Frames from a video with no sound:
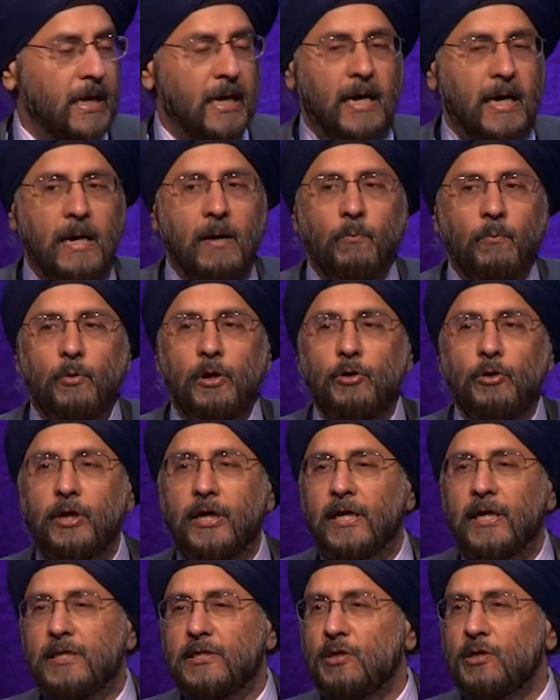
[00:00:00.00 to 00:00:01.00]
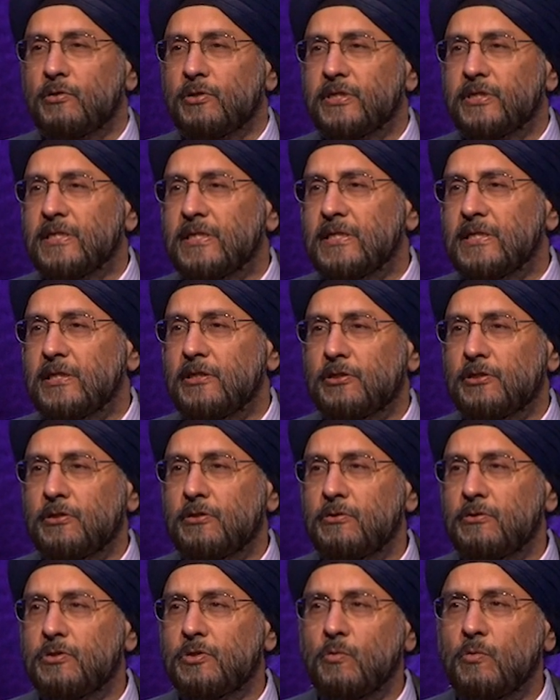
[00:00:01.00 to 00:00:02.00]
We're looking at toxicity
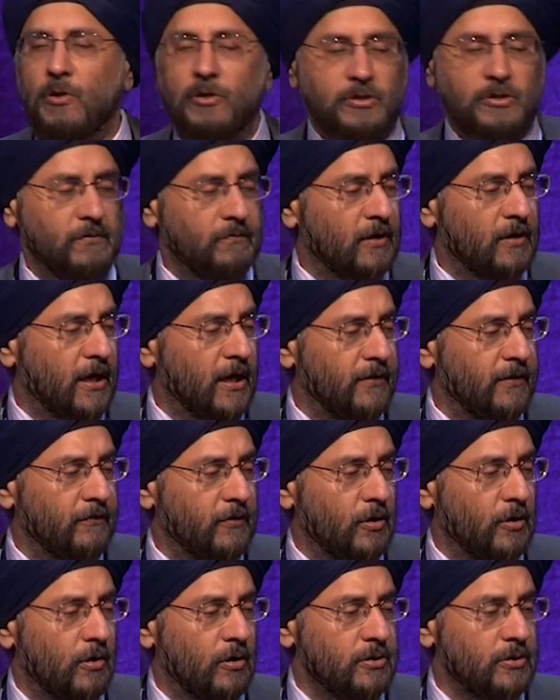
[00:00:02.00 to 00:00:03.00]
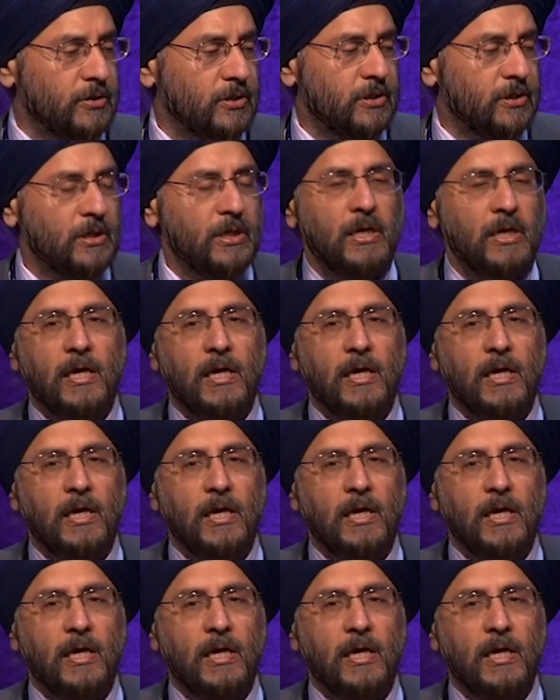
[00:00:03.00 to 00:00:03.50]
issues, quality of life, cost,